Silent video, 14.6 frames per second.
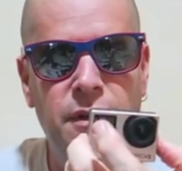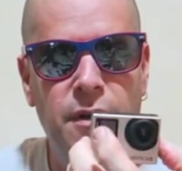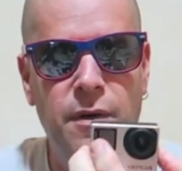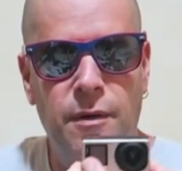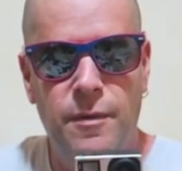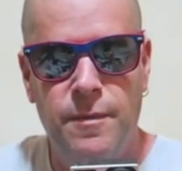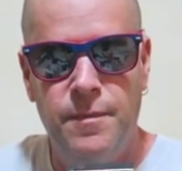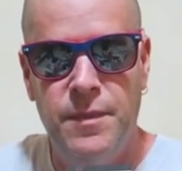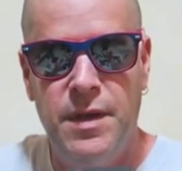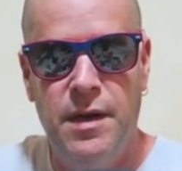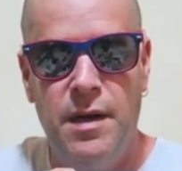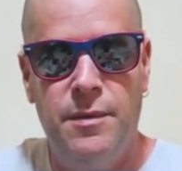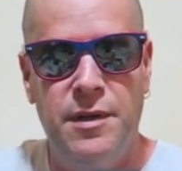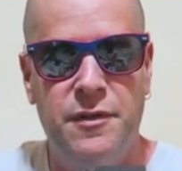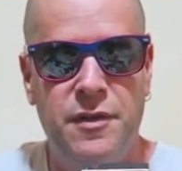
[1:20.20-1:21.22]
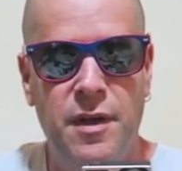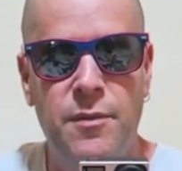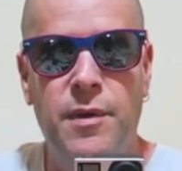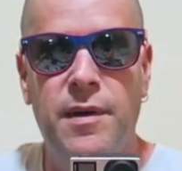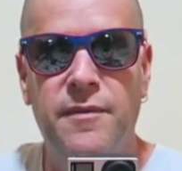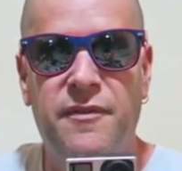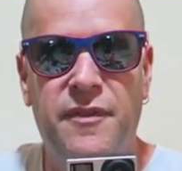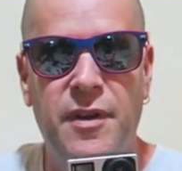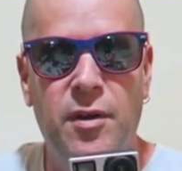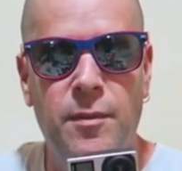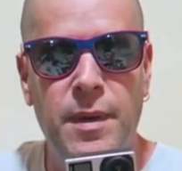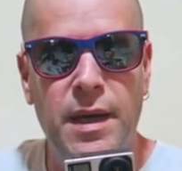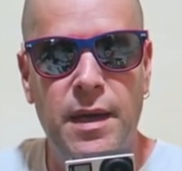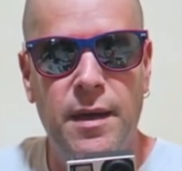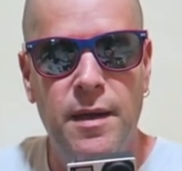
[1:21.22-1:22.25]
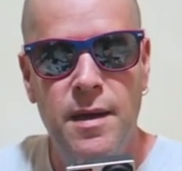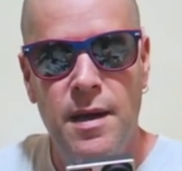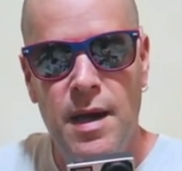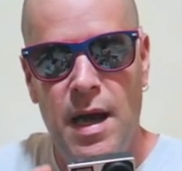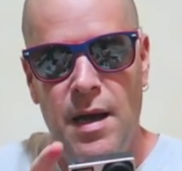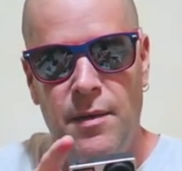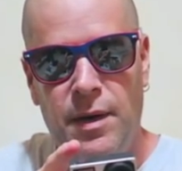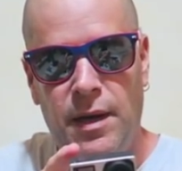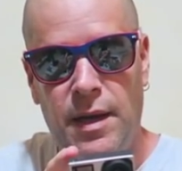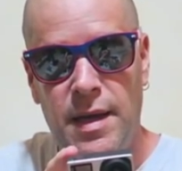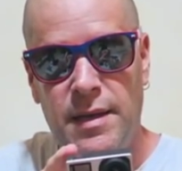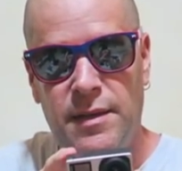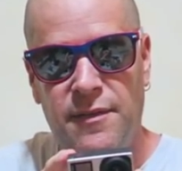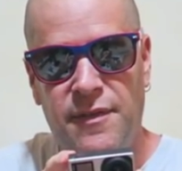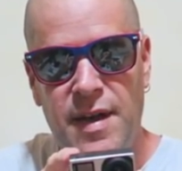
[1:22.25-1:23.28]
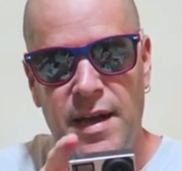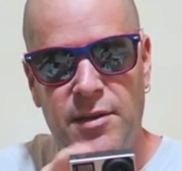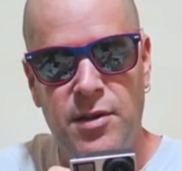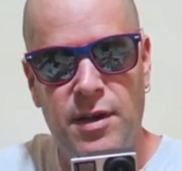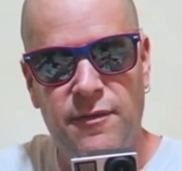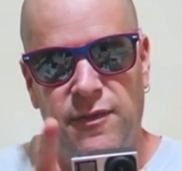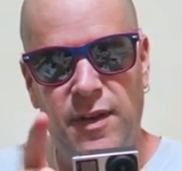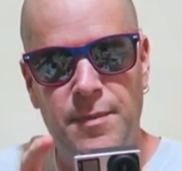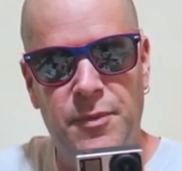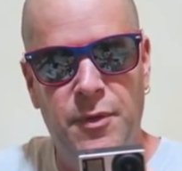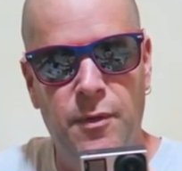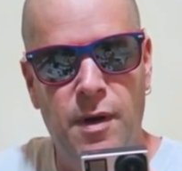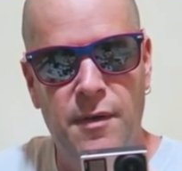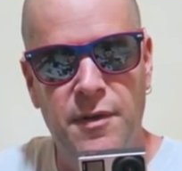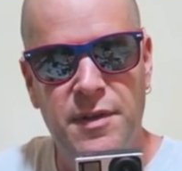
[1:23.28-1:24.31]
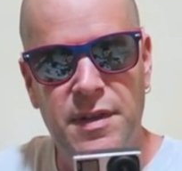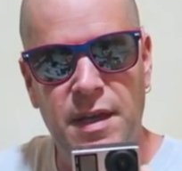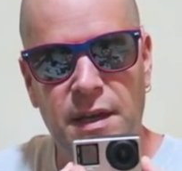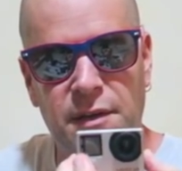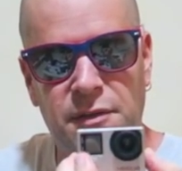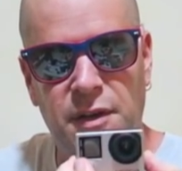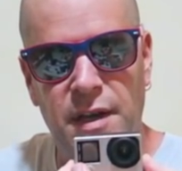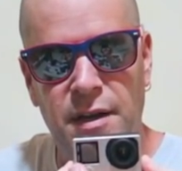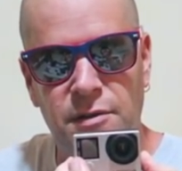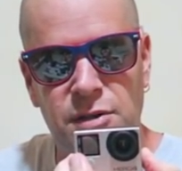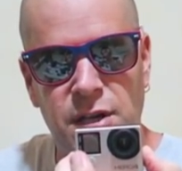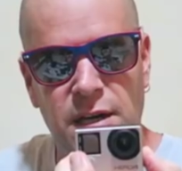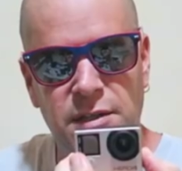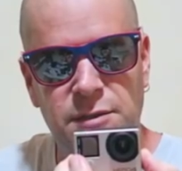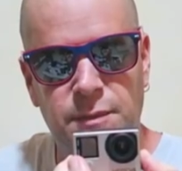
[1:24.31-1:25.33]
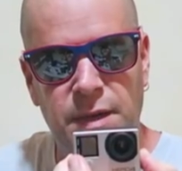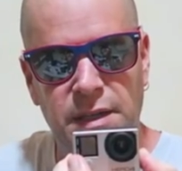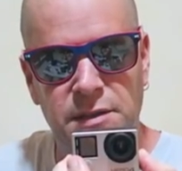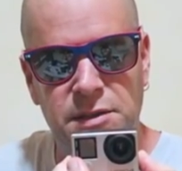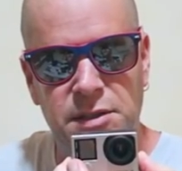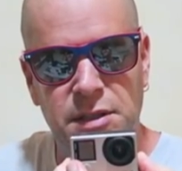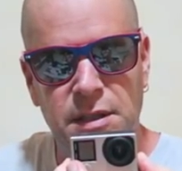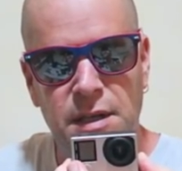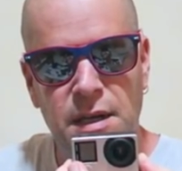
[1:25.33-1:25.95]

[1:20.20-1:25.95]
So, I want to see what I'm filming. I would like the fact you can flip through everything, set your adjustments.